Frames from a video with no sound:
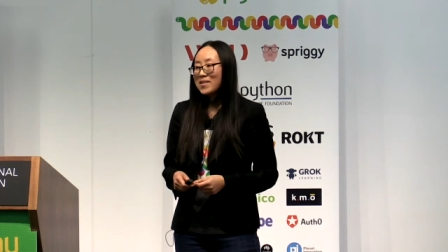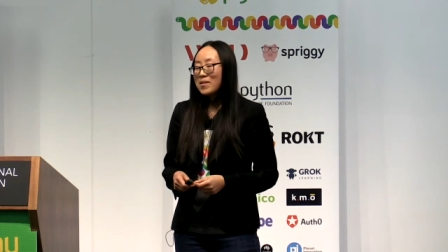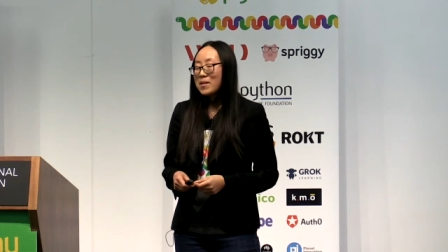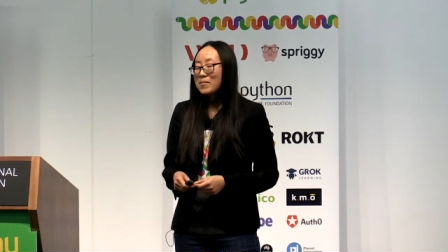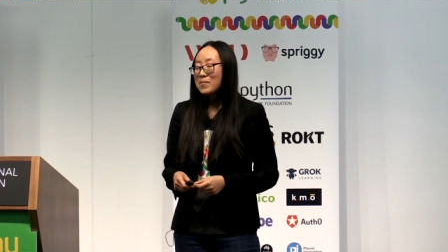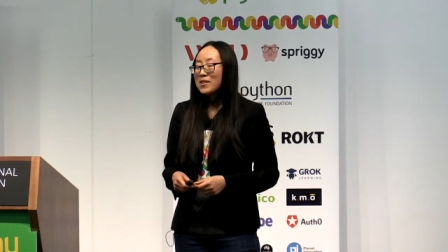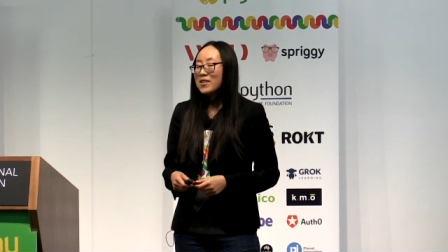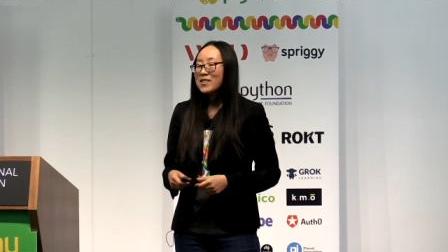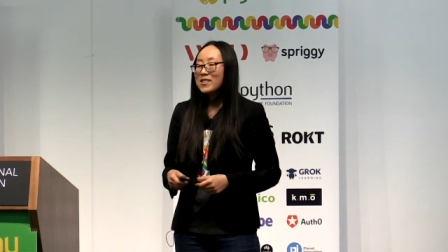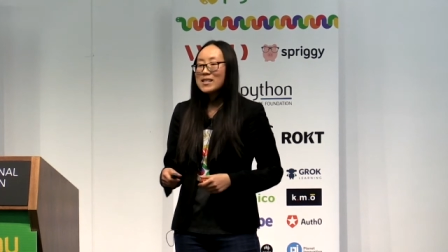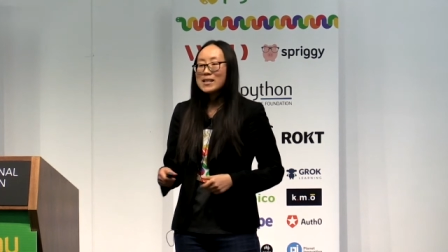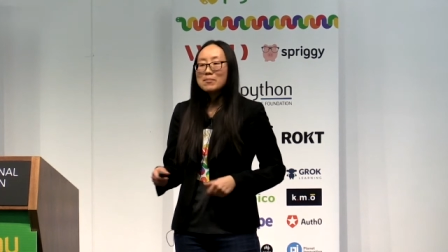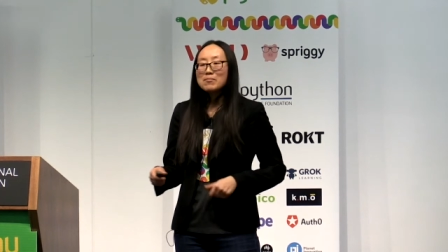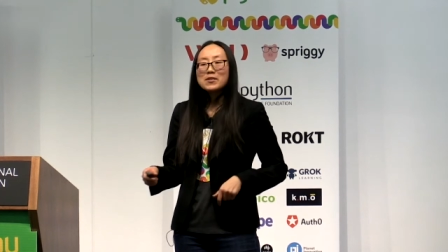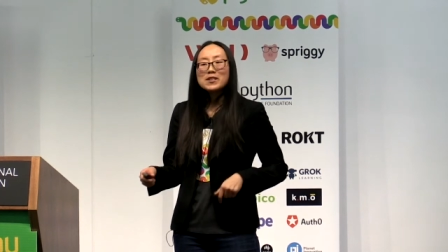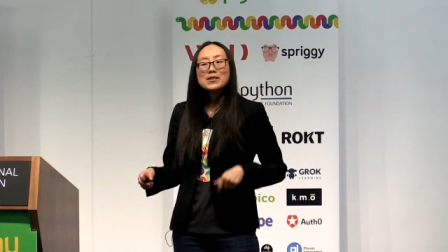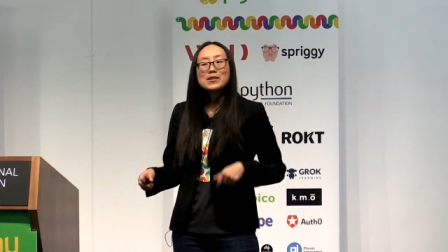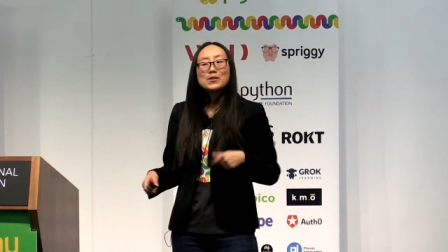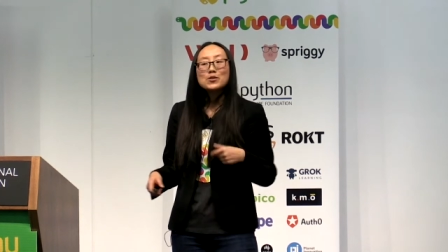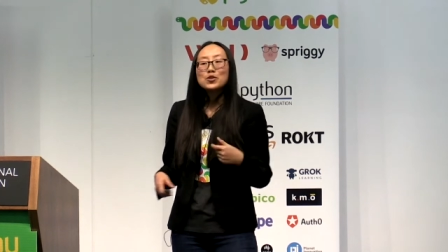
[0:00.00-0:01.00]
maybe some
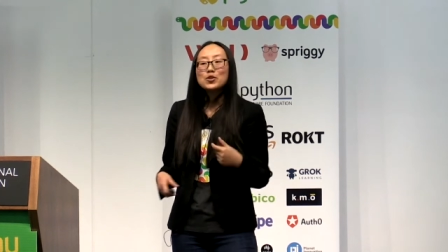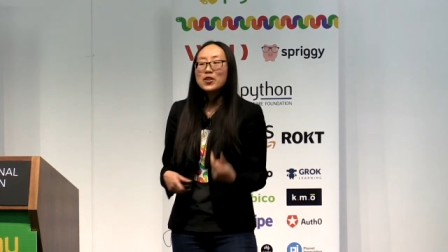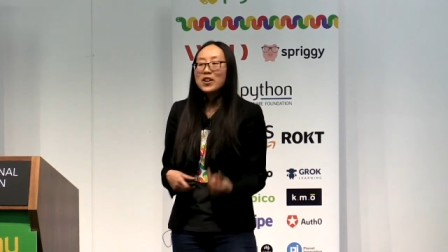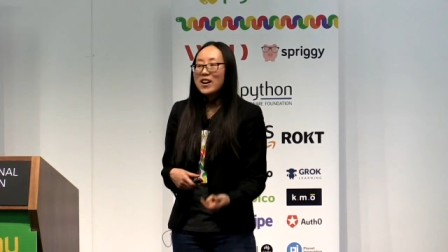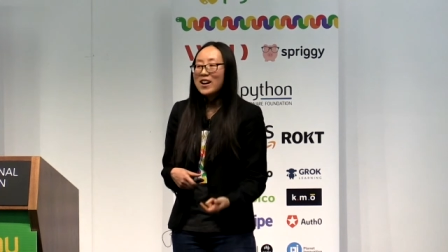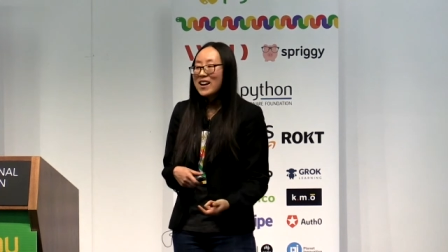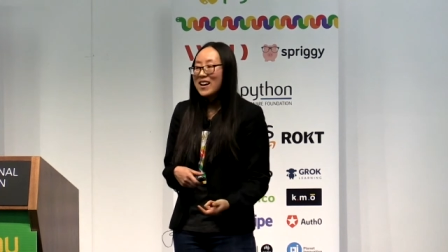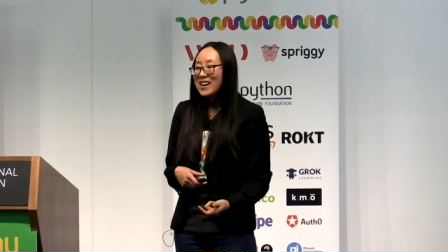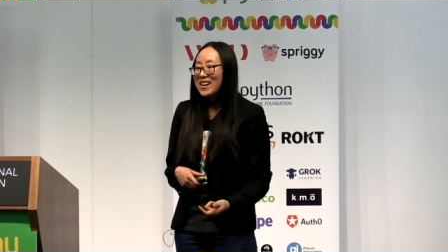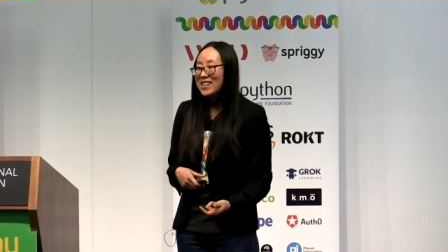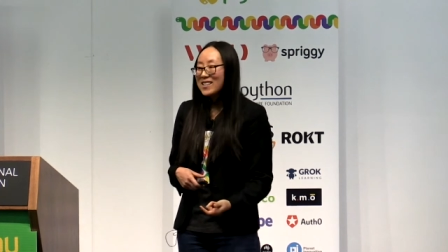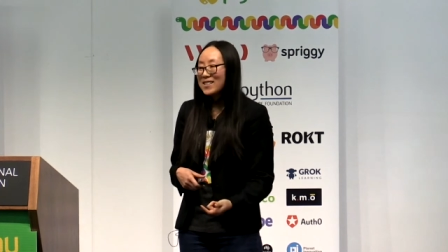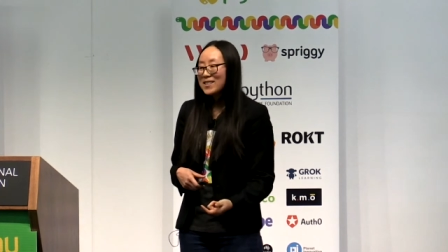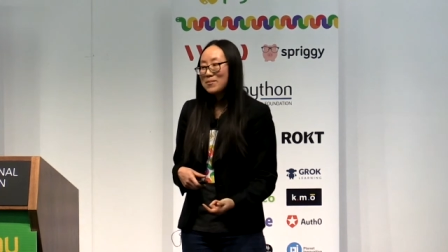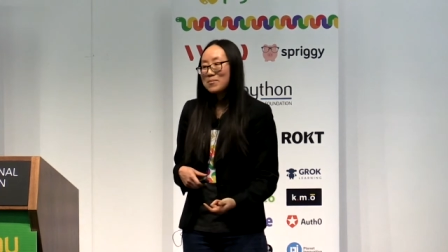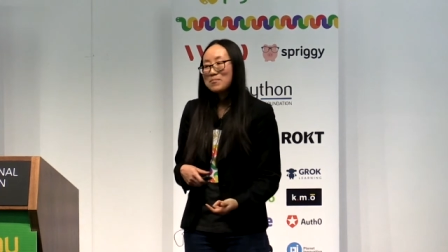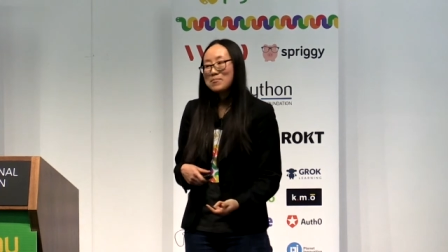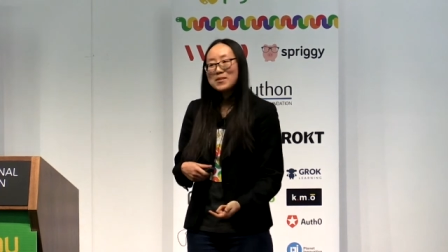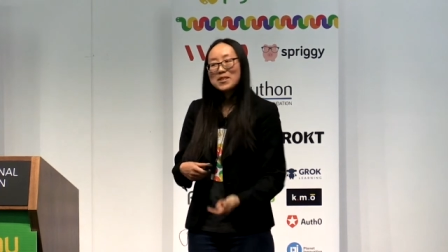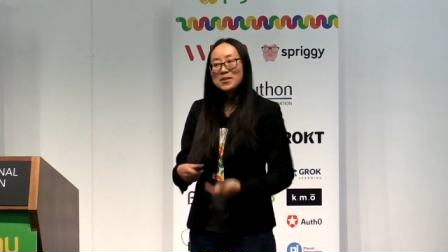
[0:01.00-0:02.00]
things you tried,
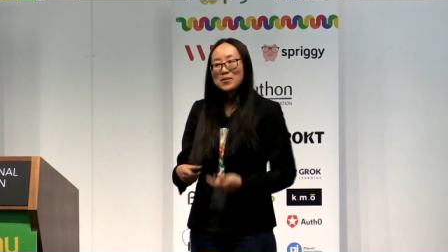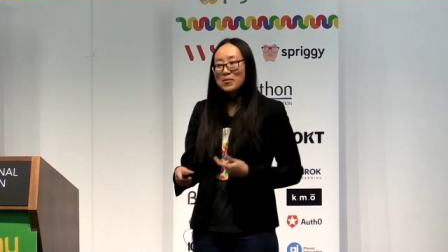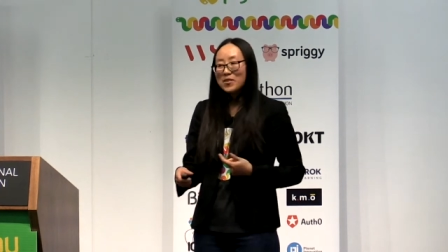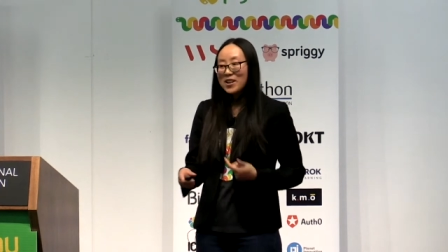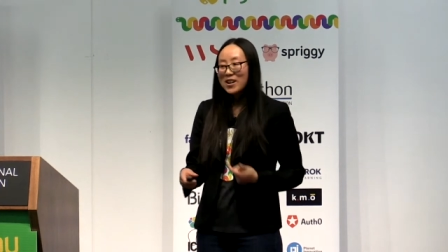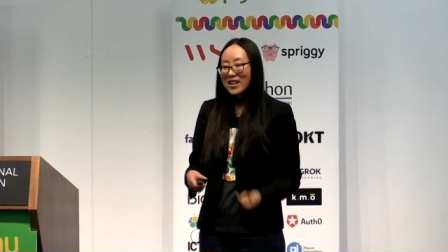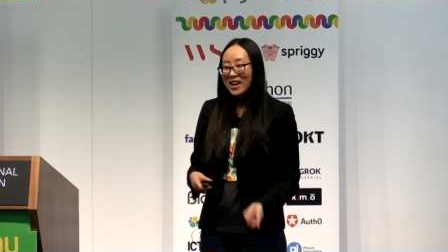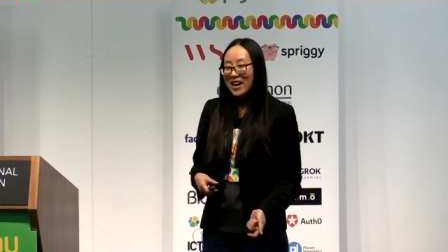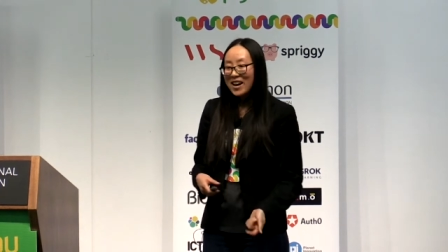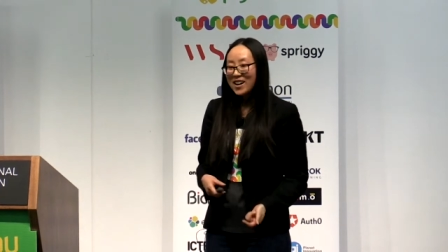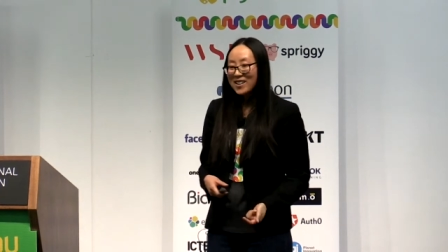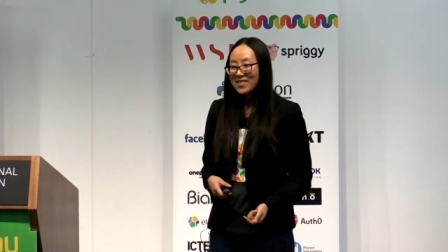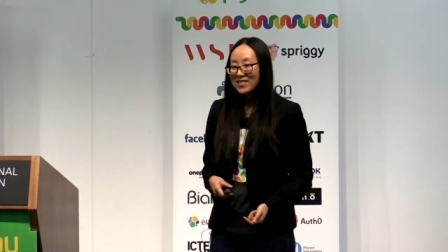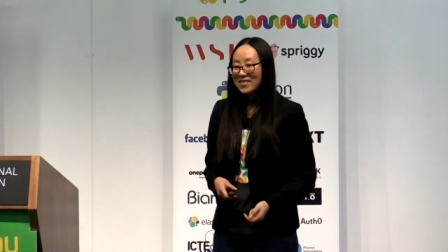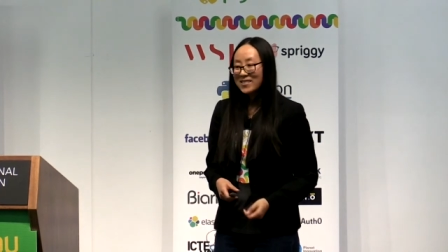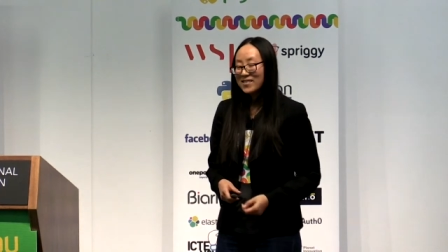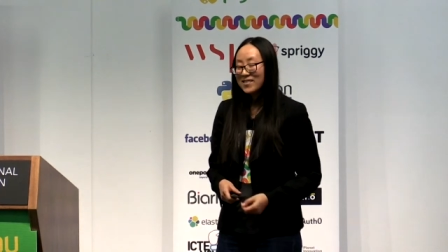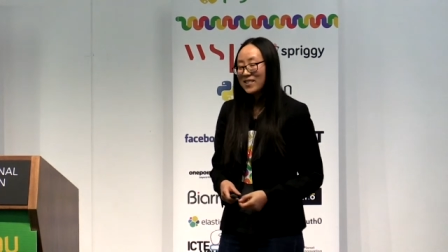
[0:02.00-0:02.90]
didn't work out,